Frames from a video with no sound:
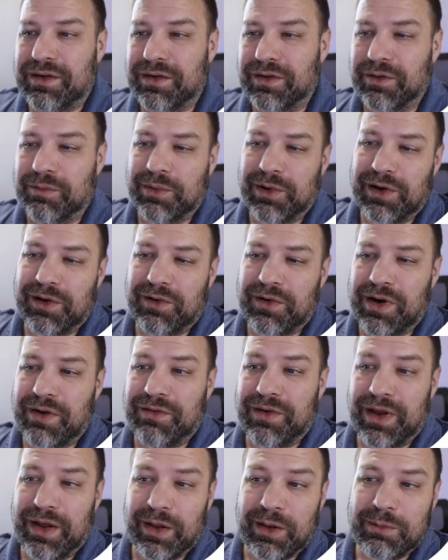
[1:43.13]
or paragraph
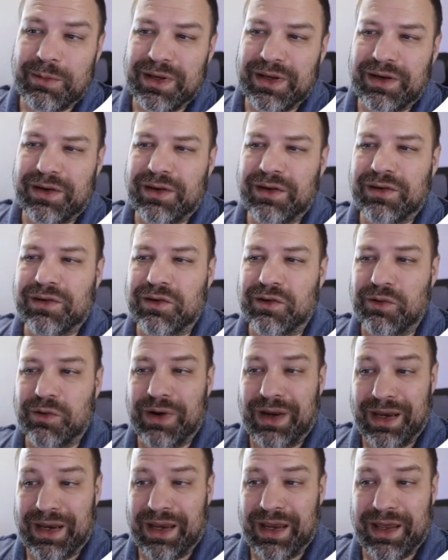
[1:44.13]
element to
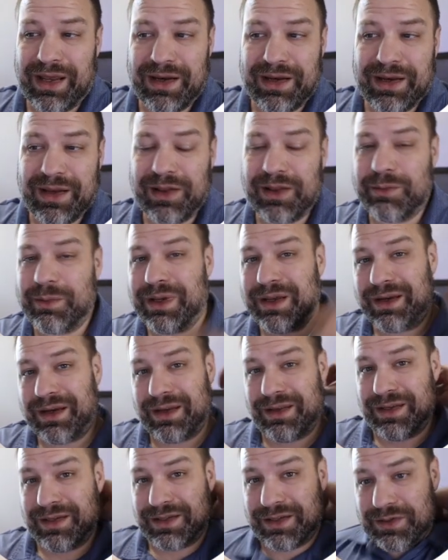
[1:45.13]
a heading element.
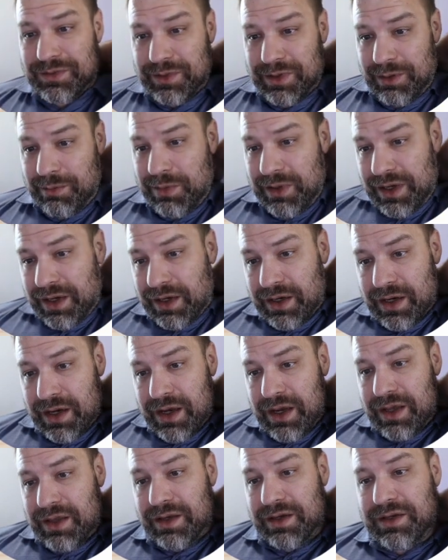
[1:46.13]
And this is really big.
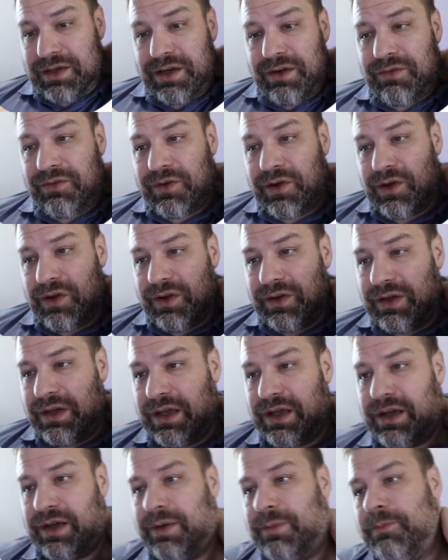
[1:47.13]
The default
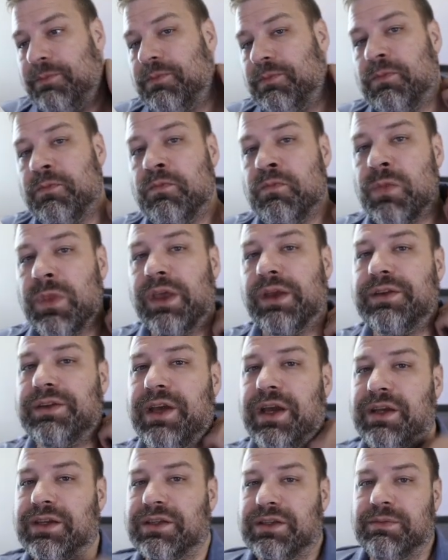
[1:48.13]

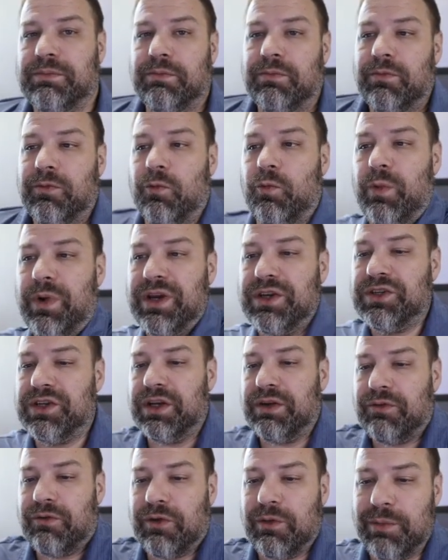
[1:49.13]
text
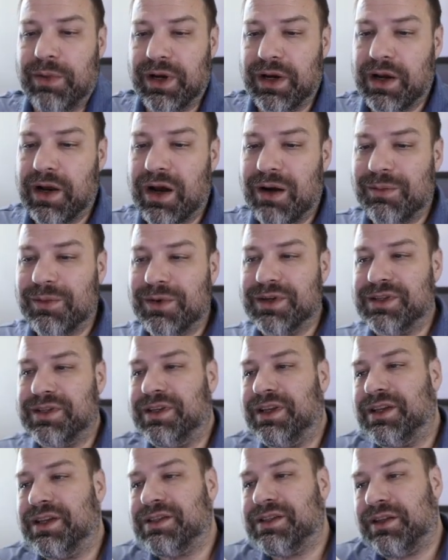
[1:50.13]
widget for BigCommerce
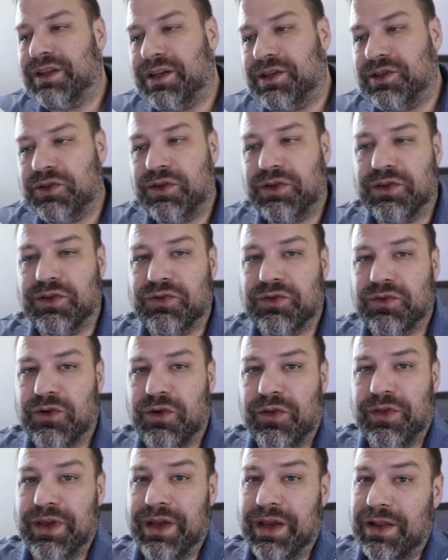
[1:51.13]
doesn't let you
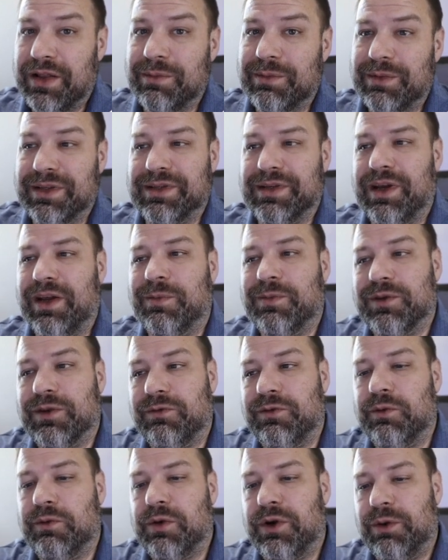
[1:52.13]
control the element type. So
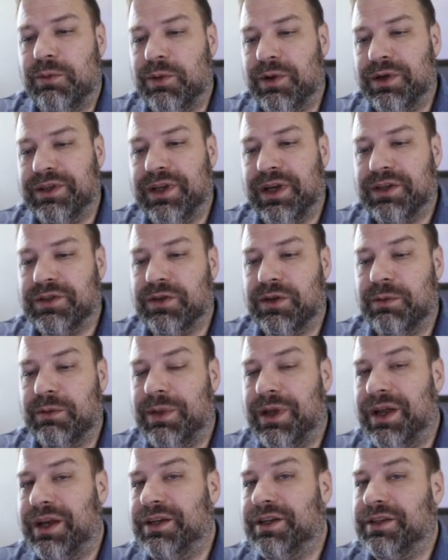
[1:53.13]
if you wanted to put text on the
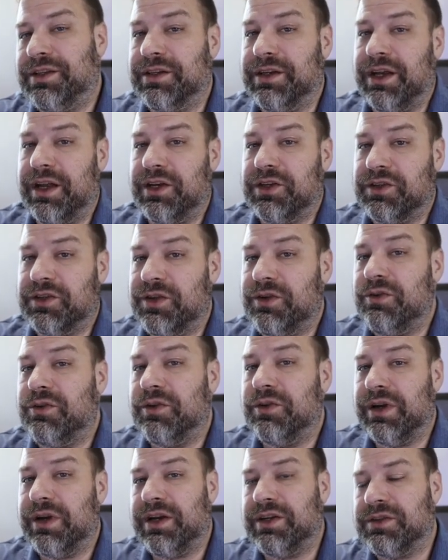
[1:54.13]
page as an H2
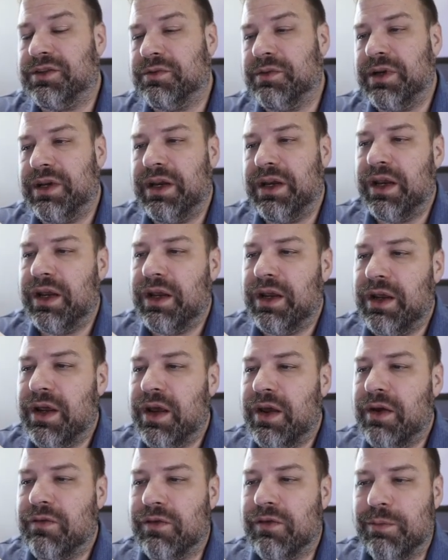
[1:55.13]
or an H3
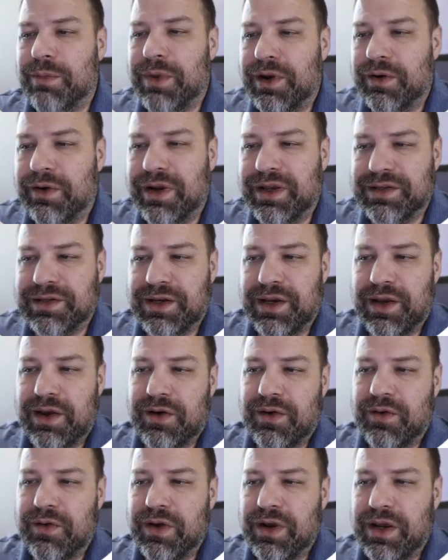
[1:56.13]
for better
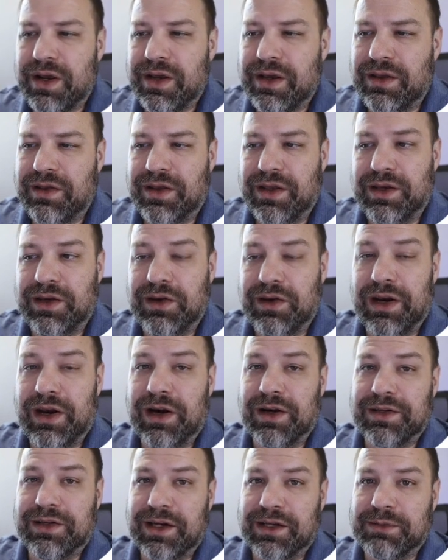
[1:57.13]
SEO, then you need
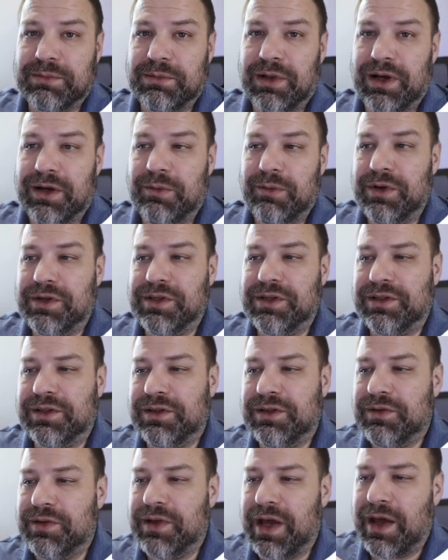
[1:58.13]
our text block widget to
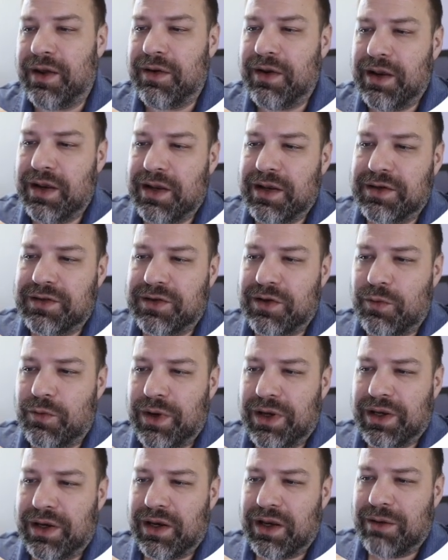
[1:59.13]
do that. So
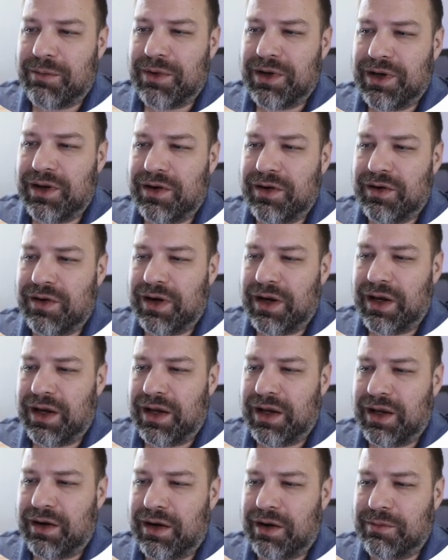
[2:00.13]
we can come in here,
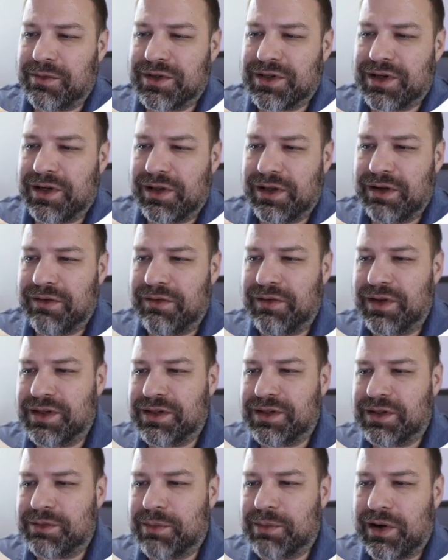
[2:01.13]
and I'm just going to leave this as